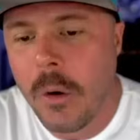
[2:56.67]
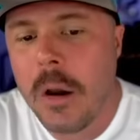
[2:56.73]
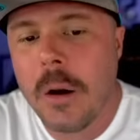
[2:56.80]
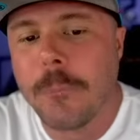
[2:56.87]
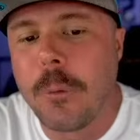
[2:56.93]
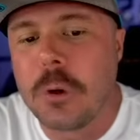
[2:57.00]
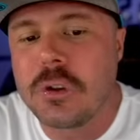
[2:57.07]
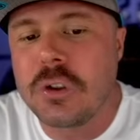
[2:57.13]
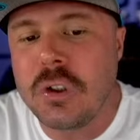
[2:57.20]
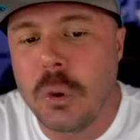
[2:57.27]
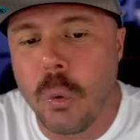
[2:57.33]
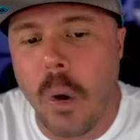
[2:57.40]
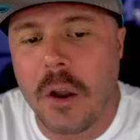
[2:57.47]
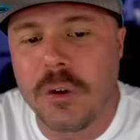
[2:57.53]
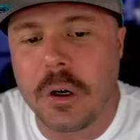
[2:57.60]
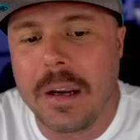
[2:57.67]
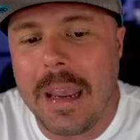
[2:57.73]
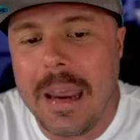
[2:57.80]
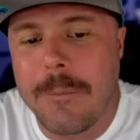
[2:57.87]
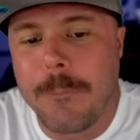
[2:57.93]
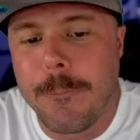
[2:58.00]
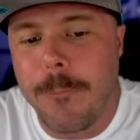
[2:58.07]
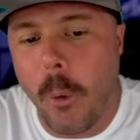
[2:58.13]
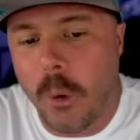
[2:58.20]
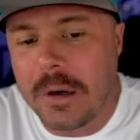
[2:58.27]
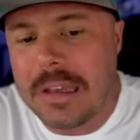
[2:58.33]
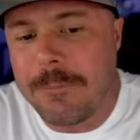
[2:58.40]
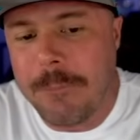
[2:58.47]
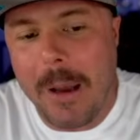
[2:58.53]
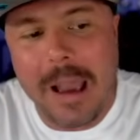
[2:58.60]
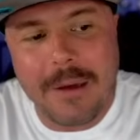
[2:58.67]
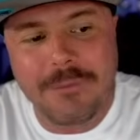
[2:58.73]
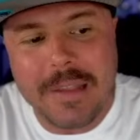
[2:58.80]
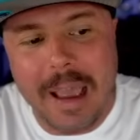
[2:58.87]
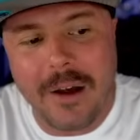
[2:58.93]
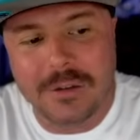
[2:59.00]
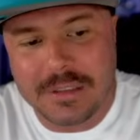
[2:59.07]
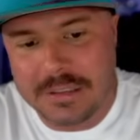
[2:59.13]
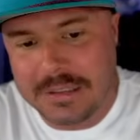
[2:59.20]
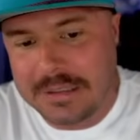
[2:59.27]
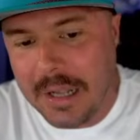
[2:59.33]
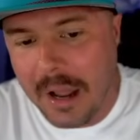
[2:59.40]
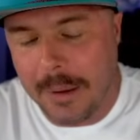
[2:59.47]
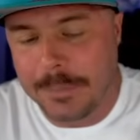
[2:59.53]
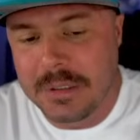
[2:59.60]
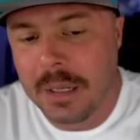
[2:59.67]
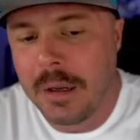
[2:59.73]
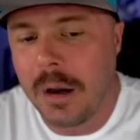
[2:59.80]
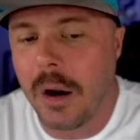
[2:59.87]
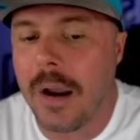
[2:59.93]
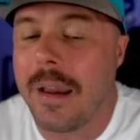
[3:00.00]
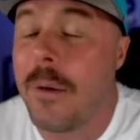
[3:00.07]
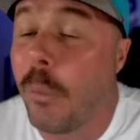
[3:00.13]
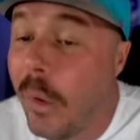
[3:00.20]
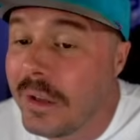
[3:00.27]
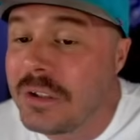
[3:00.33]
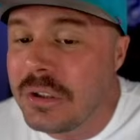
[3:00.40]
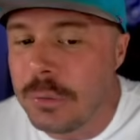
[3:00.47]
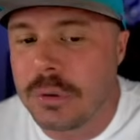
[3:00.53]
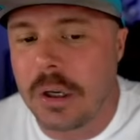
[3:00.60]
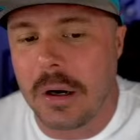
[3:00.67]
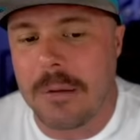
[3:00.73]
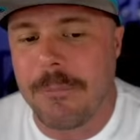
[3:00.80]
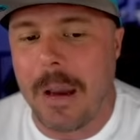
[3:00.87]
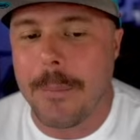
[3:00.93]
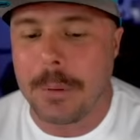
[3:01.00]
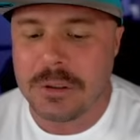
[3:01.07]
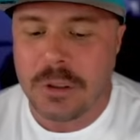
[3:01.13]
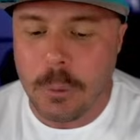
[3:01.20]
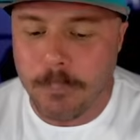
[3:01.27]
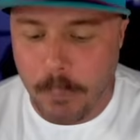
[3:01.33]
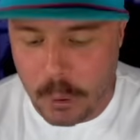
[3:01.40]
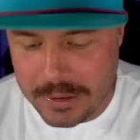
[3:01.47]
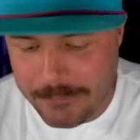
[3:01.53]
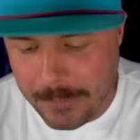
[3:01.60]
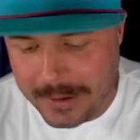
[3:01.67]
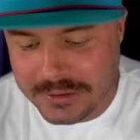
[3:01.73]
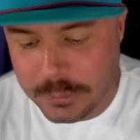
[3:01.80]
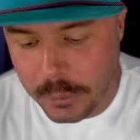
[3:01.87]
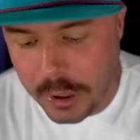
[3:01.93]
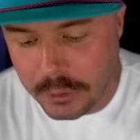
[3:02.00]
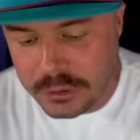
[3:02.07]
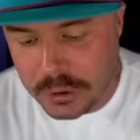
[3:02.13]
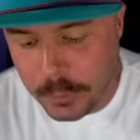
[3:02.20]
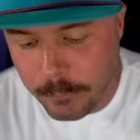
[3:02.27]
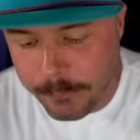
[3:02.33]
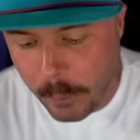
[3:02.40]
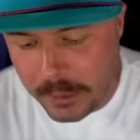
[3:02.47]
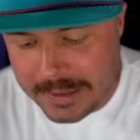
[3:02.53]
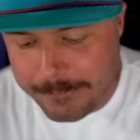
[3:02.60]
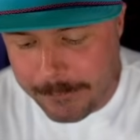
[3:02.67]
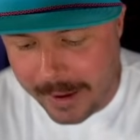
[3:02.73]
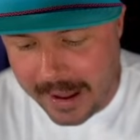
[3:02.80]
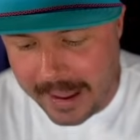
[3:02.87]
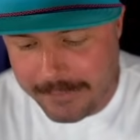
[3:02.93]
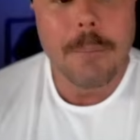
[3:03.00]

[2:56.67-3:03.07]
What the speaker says: for 245,000 stubs. All right, it was 235, but 245. So we'll go 245